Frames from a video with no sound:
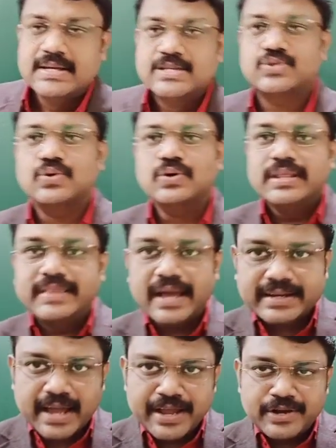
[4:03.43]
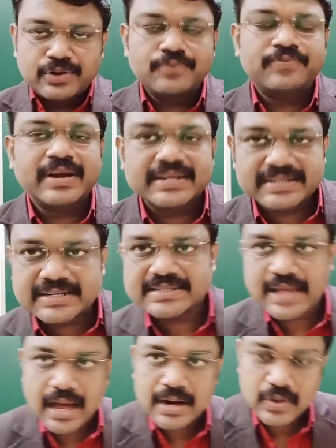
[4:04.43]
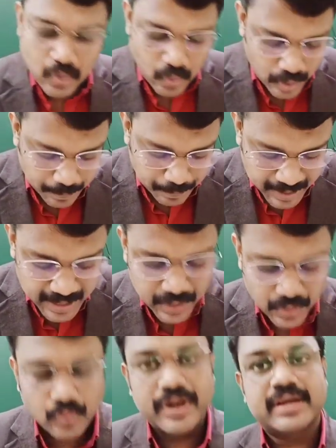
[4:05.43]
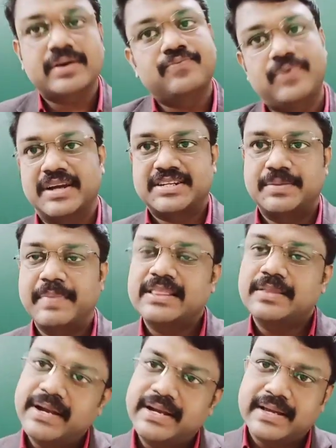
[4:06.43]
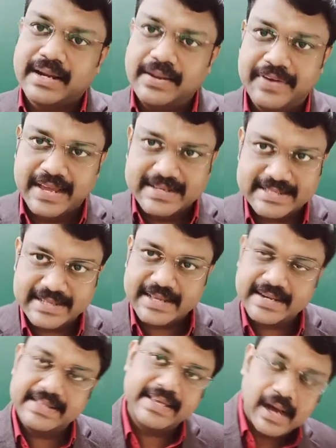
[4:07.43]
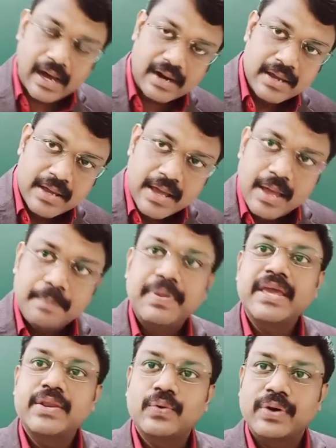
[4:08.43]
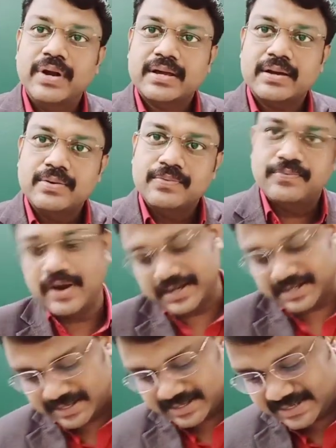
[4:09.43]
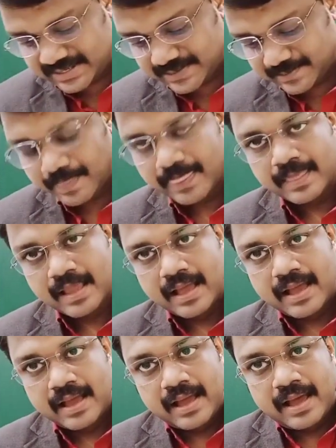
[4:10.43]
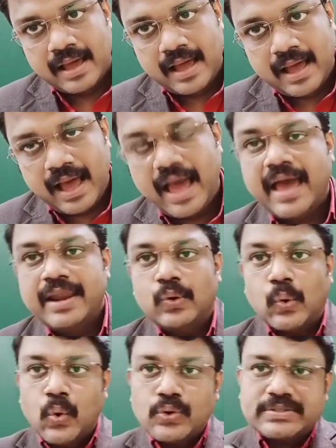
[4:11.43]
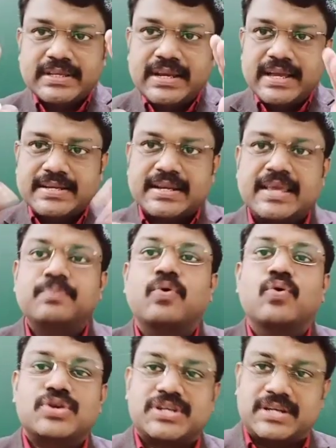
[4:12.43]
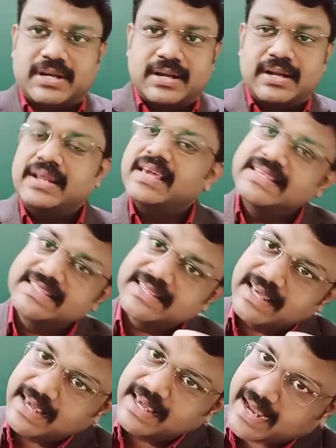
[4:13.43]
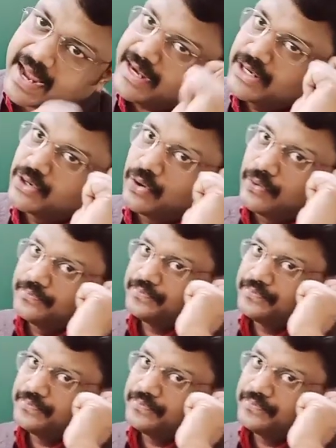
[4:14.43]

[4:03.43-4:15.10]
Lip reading: So that kind of functions are called periodic function. Mathematically, we can say that they are periodic functions. And oscillatory motion is a kind of